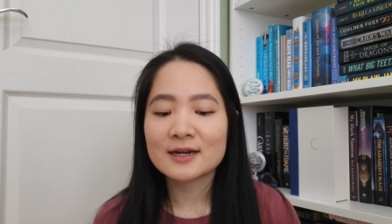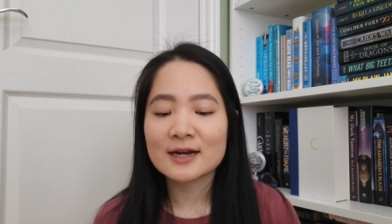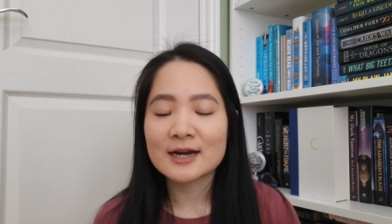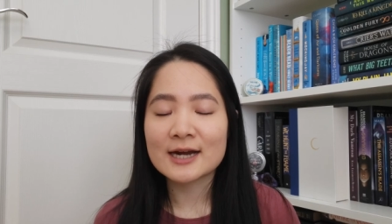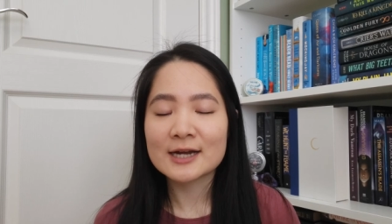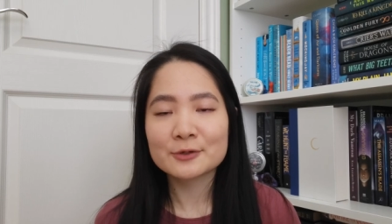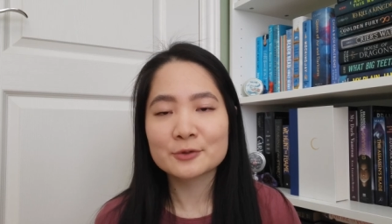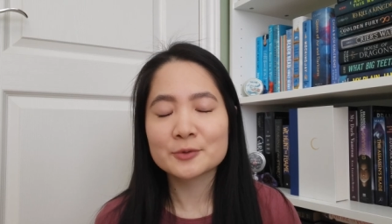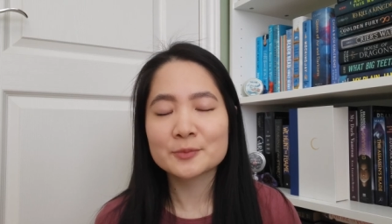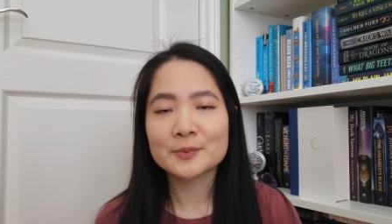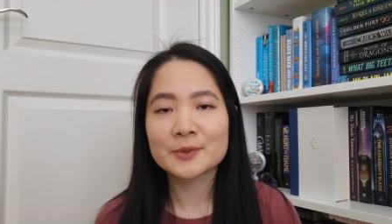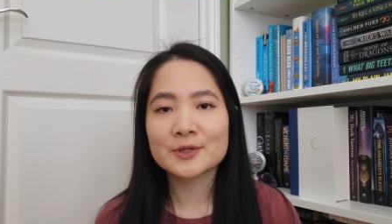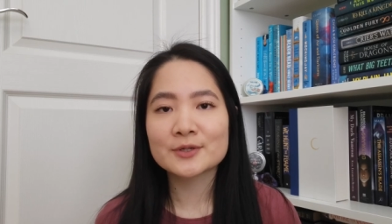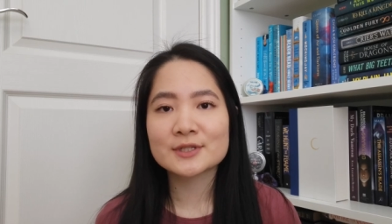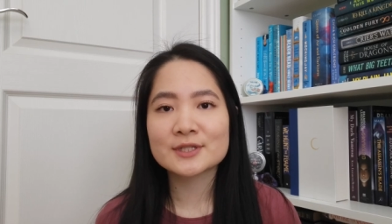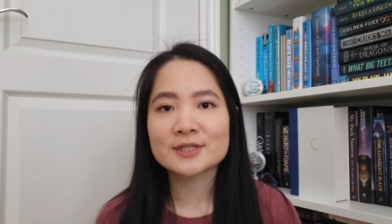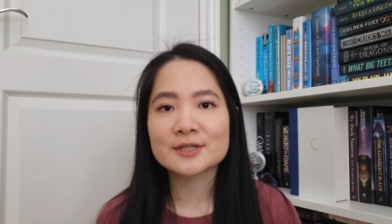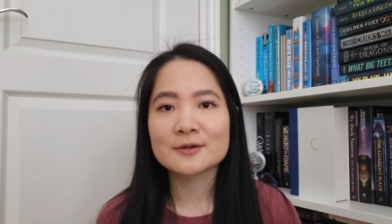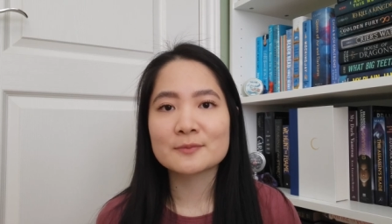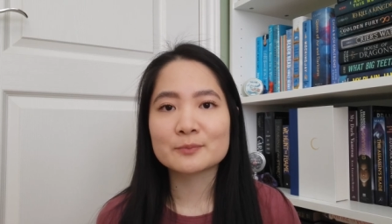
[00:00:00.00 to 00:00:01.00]
I will put
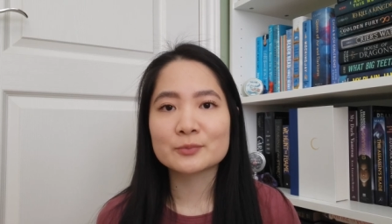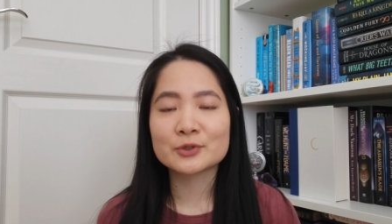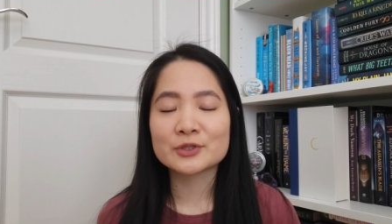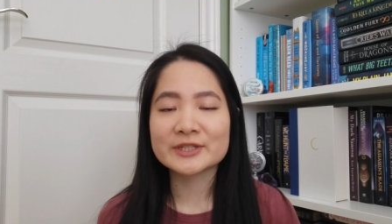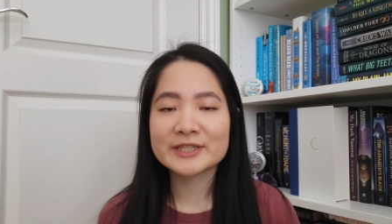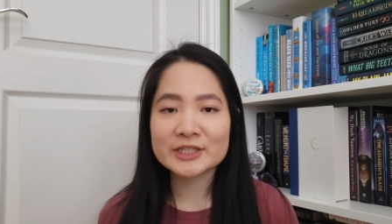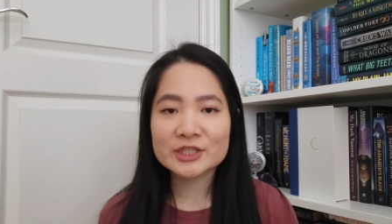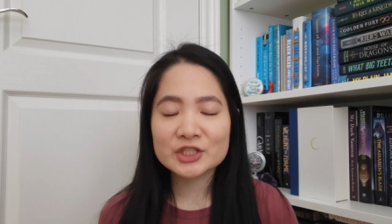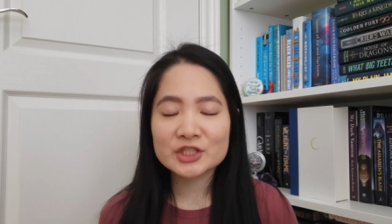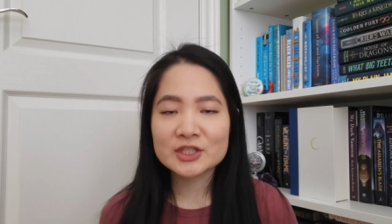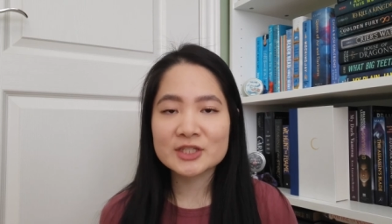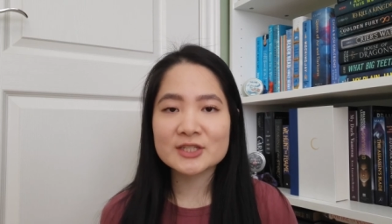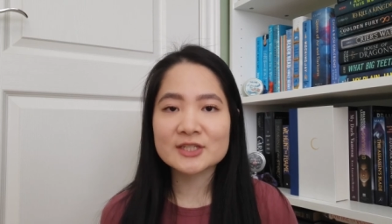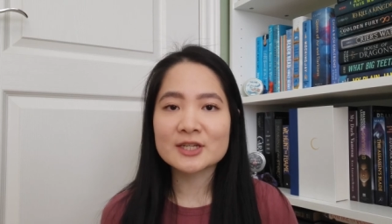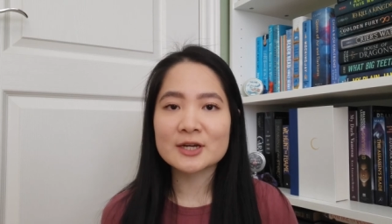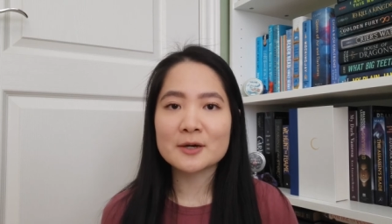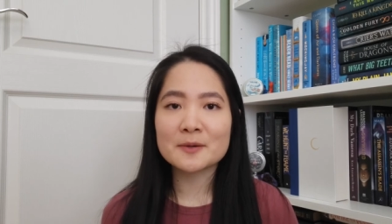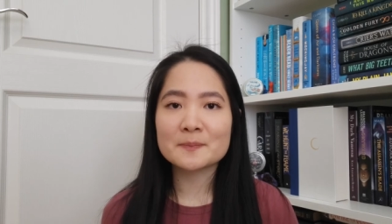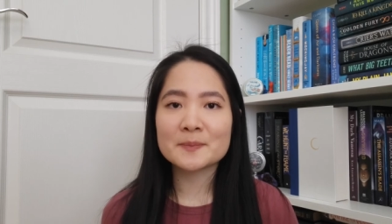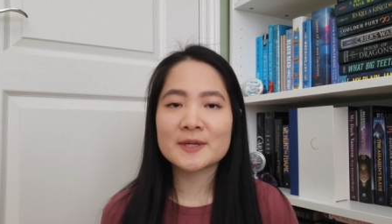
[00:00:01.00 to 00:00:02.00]
some predictions
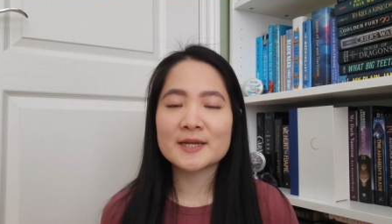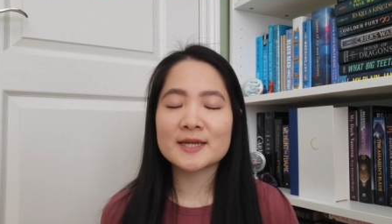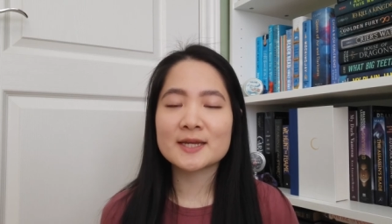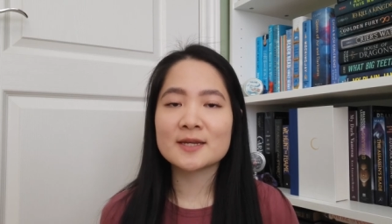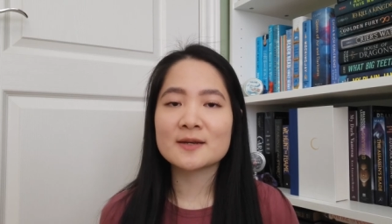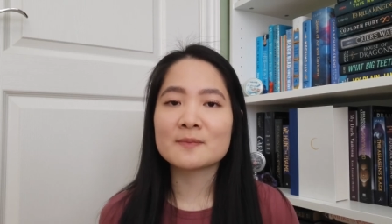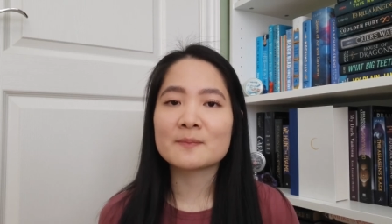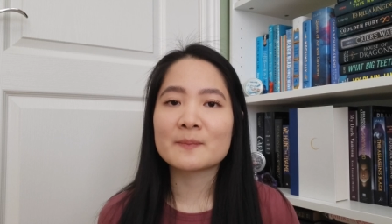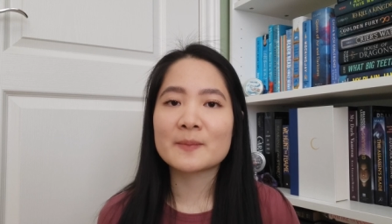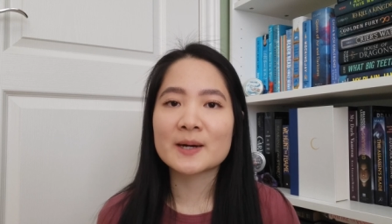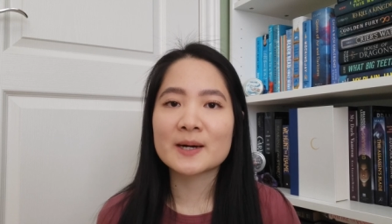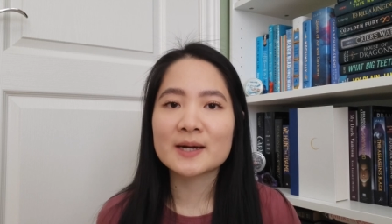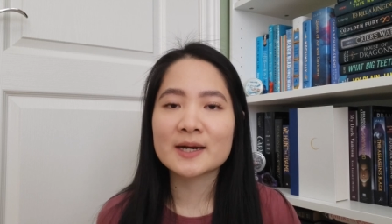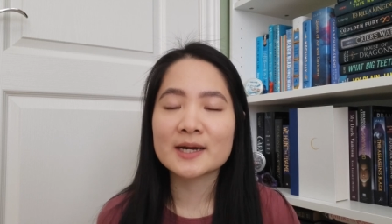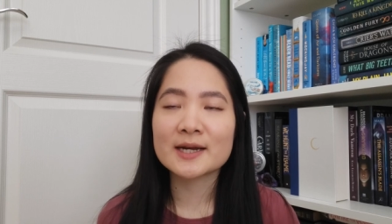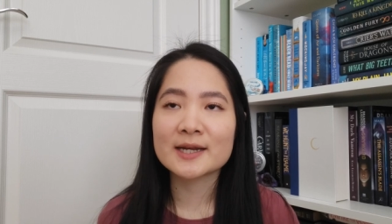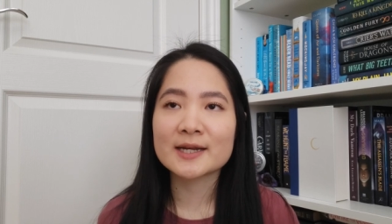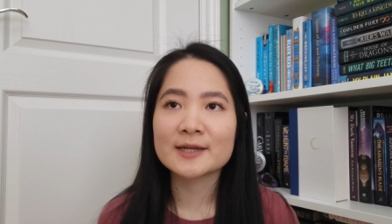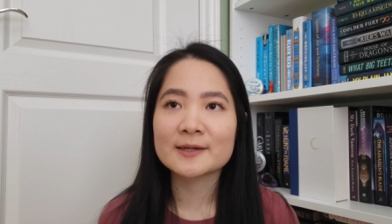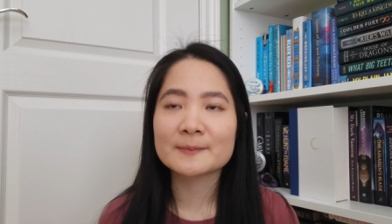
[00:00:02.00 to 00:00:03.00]
up in
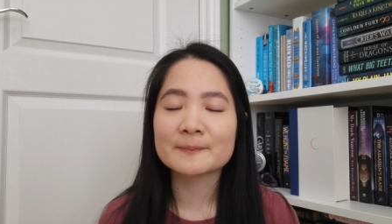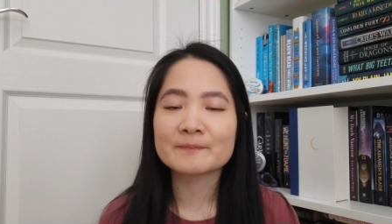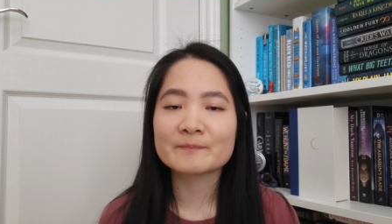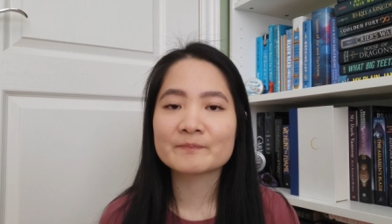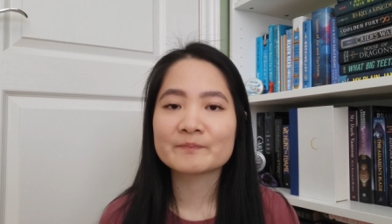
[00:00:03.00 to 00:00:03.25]
my